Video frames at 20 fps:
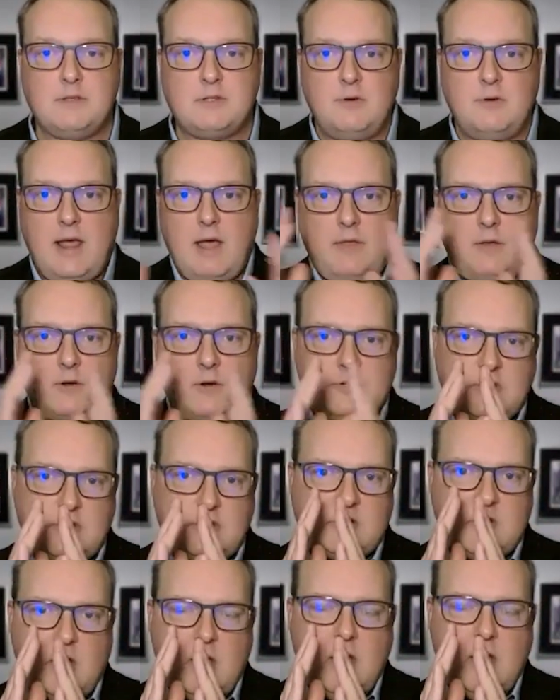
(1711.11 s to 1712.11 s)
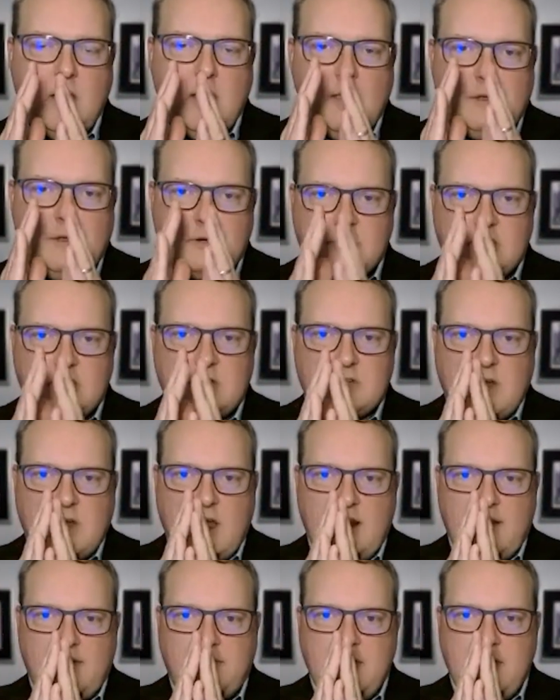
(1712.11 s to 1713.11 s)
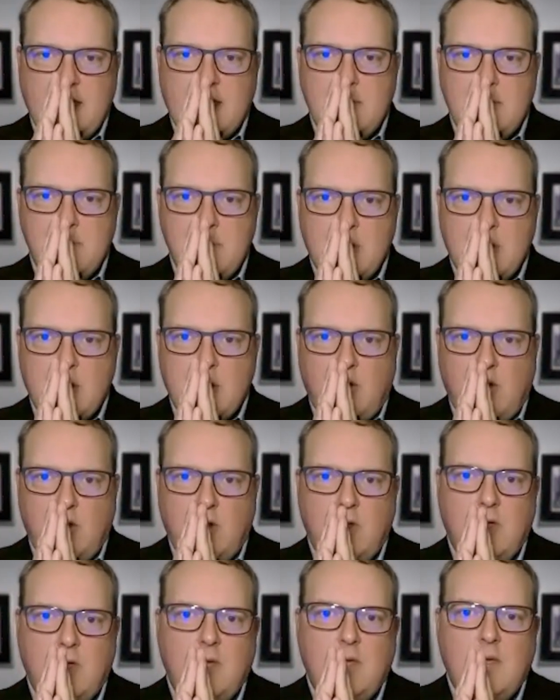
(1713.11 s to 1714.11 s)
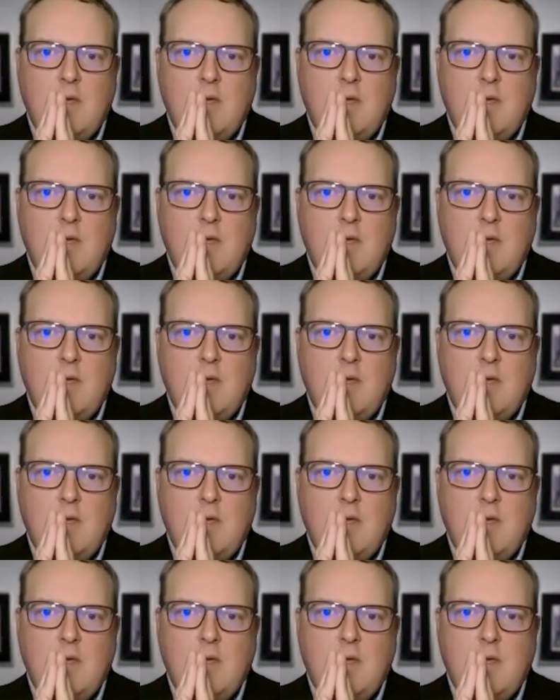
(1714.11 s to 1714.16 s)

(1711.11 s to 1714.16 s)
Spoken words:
So now there's this kind of thing in the middle